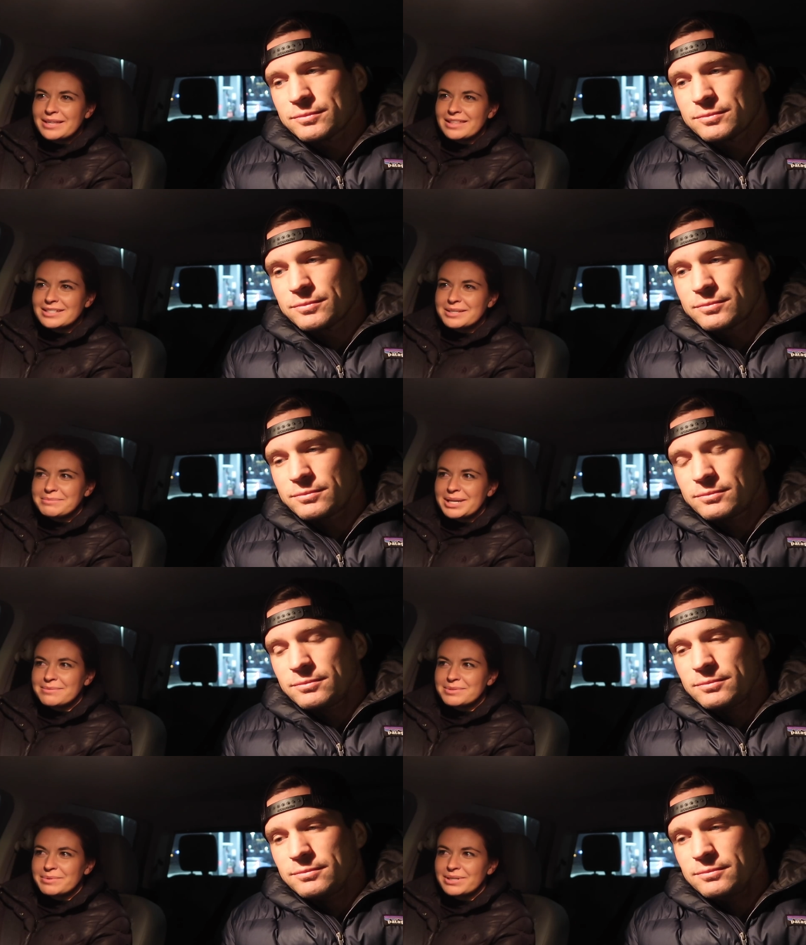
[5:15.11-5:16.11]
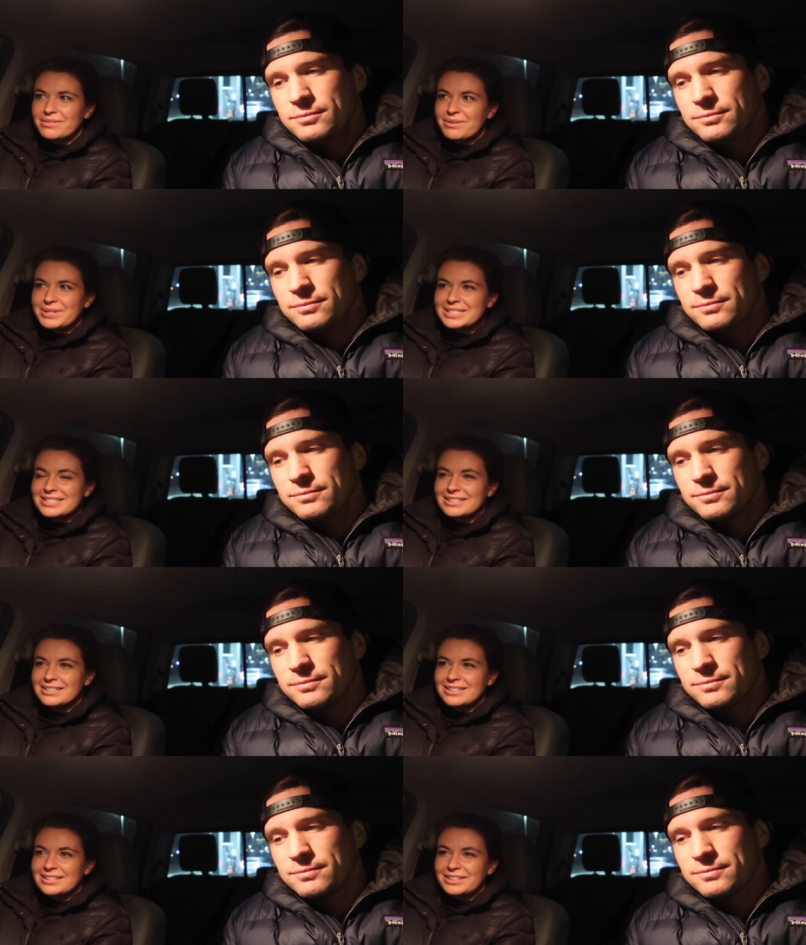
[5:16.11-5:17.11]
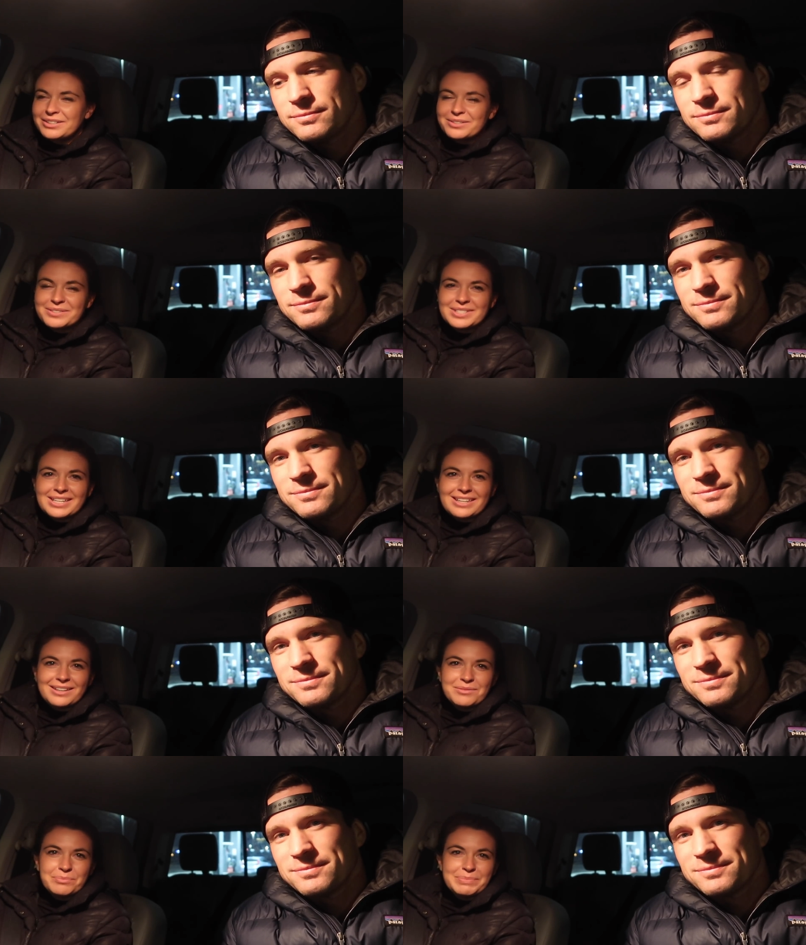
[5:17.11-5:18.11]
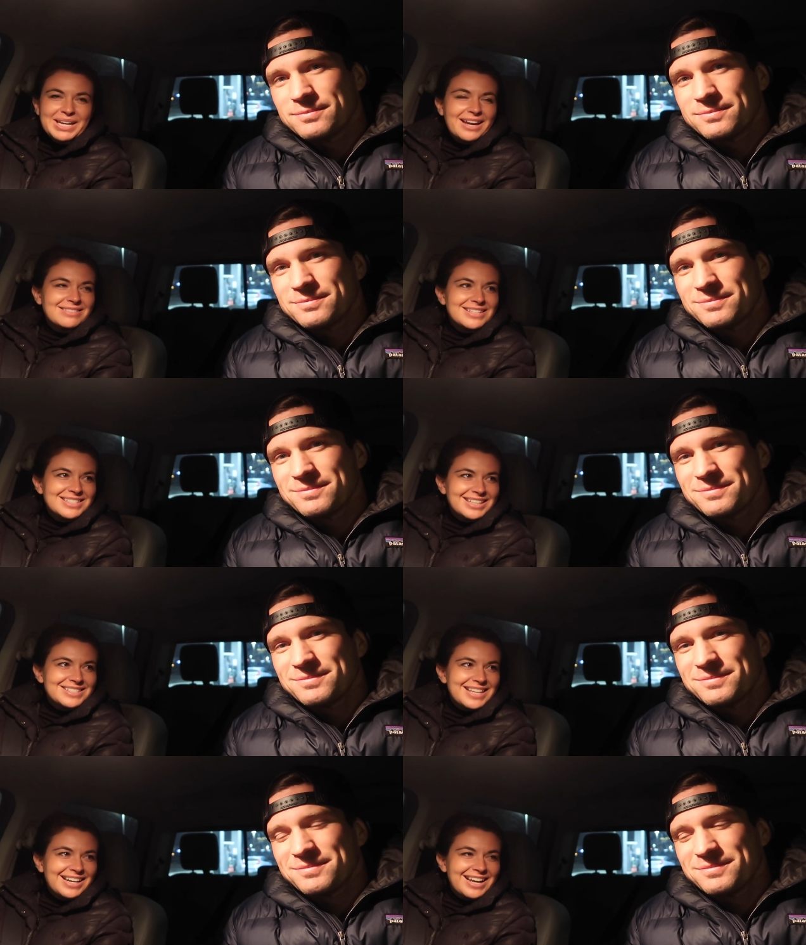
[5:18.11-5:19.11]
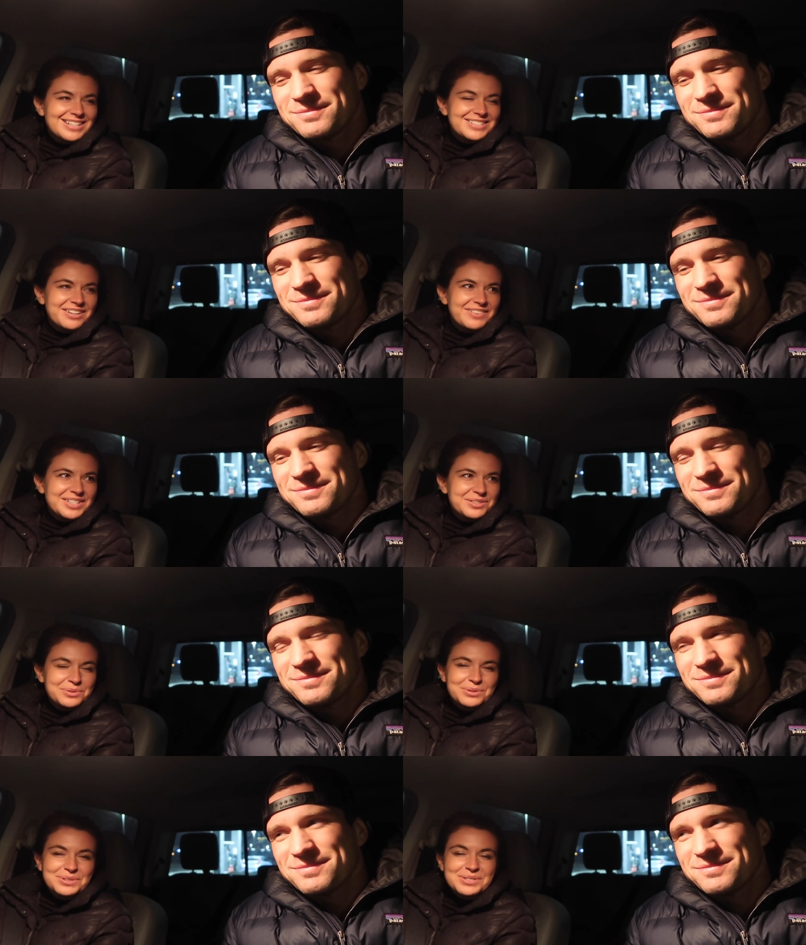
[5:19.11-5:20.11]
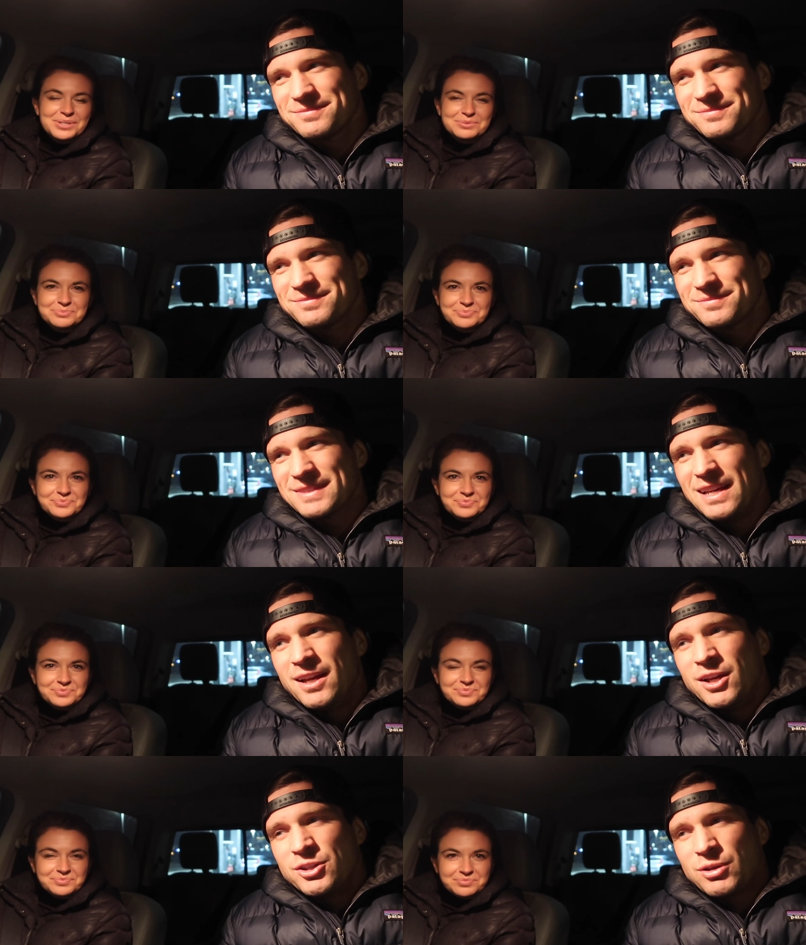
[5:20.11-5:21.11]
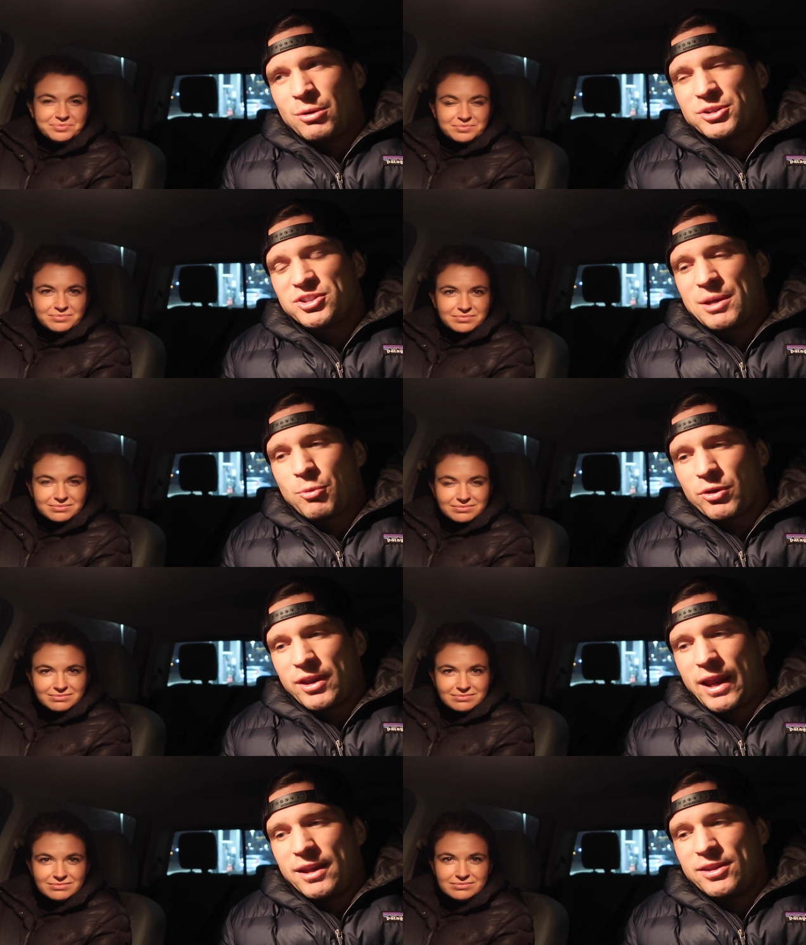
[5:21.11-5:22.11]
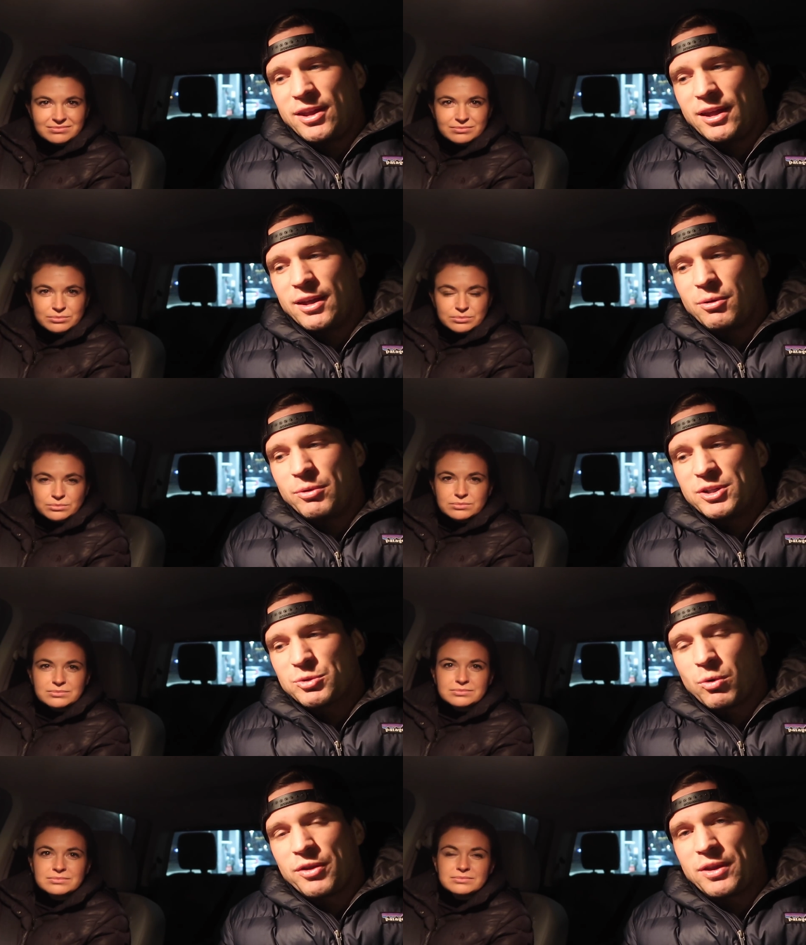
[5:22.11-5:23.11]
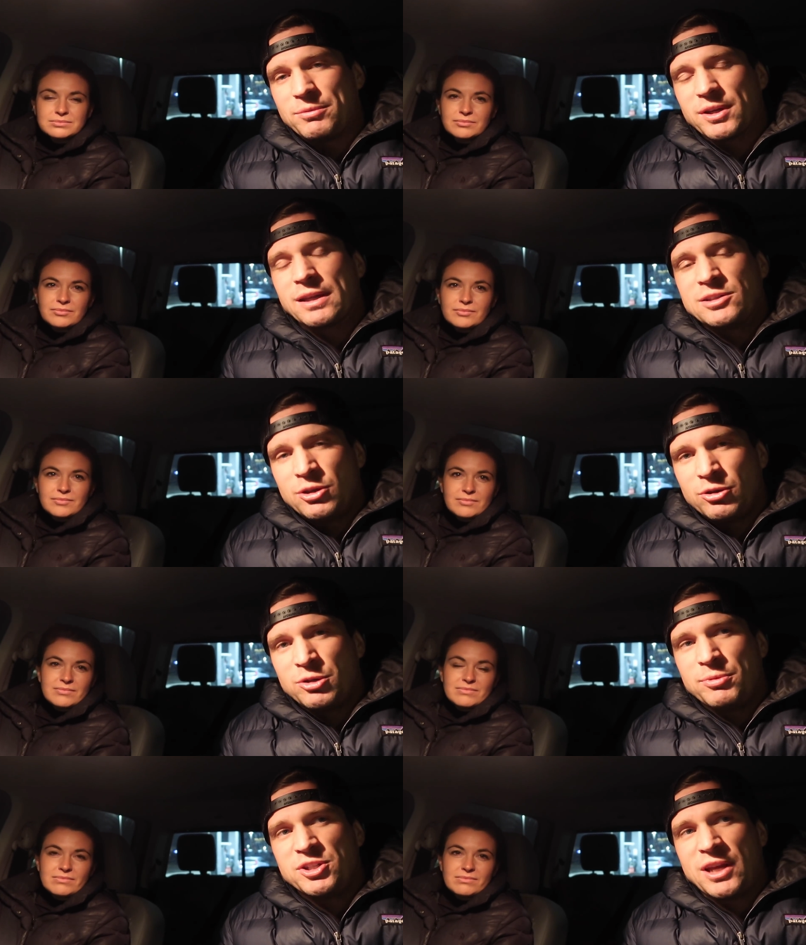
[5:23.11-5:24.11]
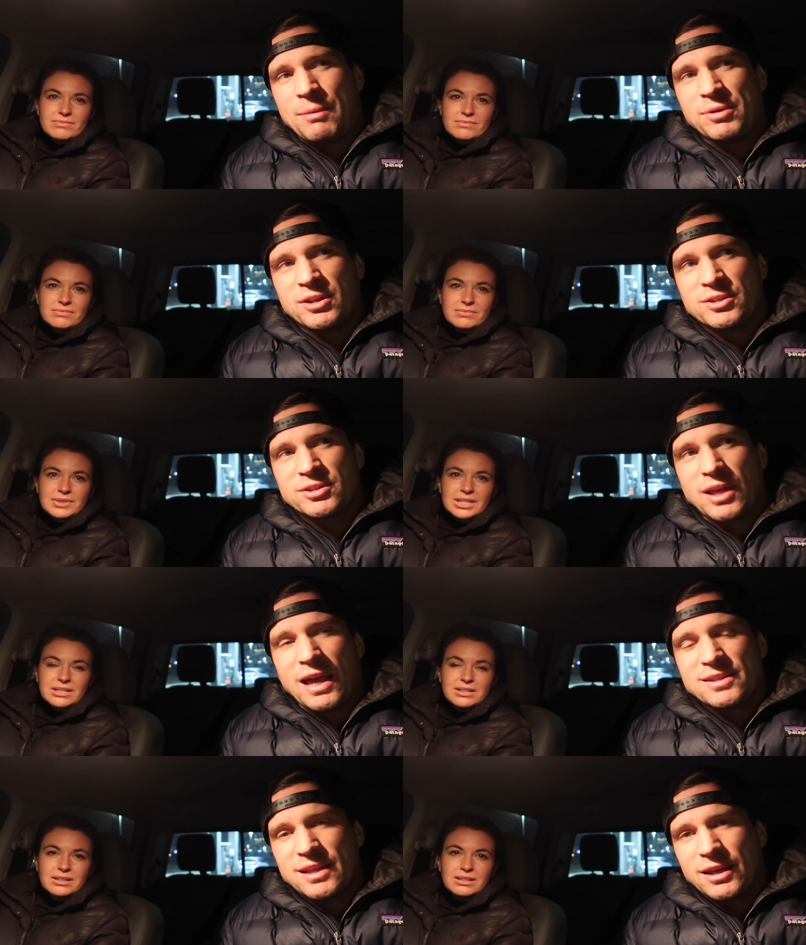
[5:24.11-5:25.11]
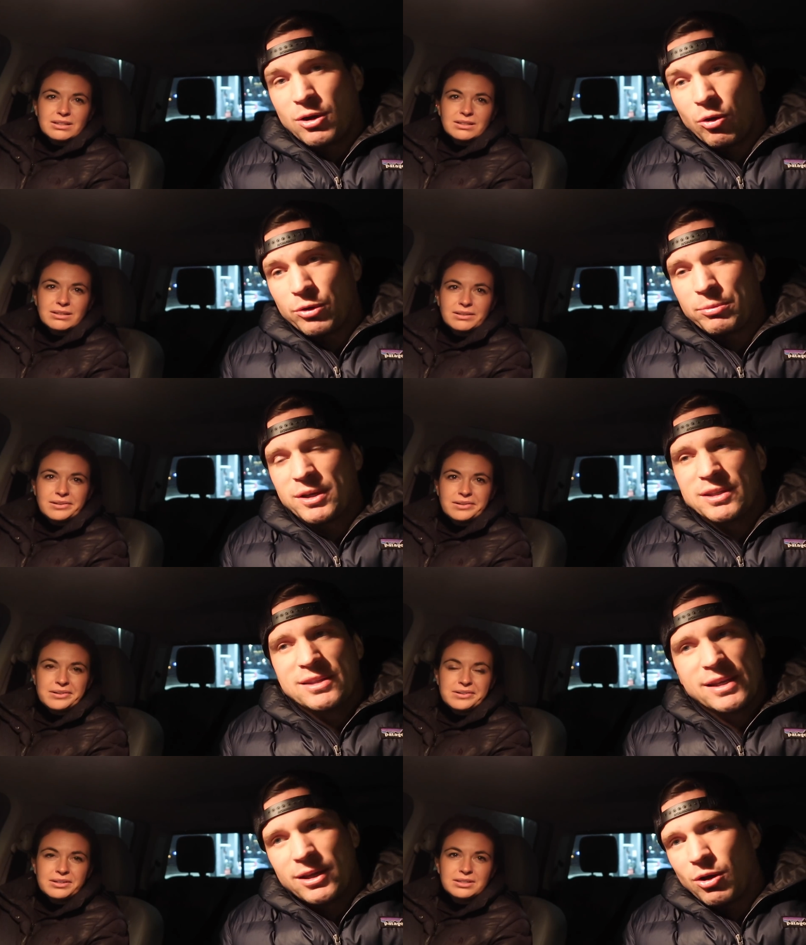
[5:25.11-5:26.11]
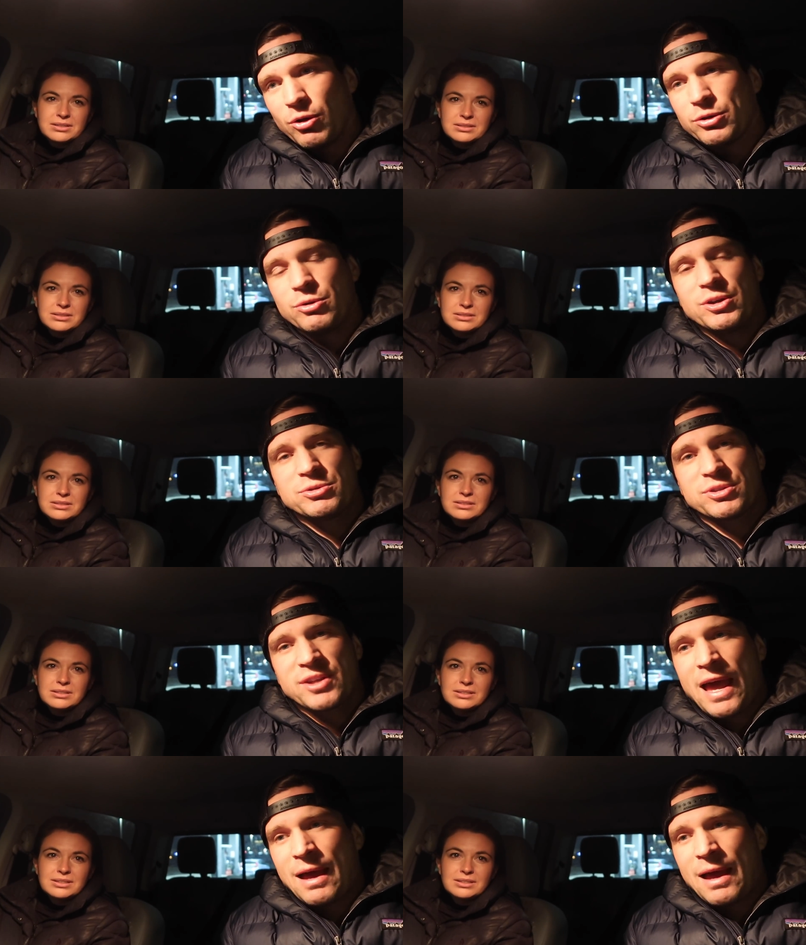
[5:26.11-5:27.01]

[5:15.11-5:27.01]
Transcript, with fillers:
Speaker 1: I think sometimes we don't always, you know, see behind the scenes that kind of stuff at school. So
Speaker 2: so I would just say more than anything, we just want them to continue to be champions as they get older because as they get older, new interests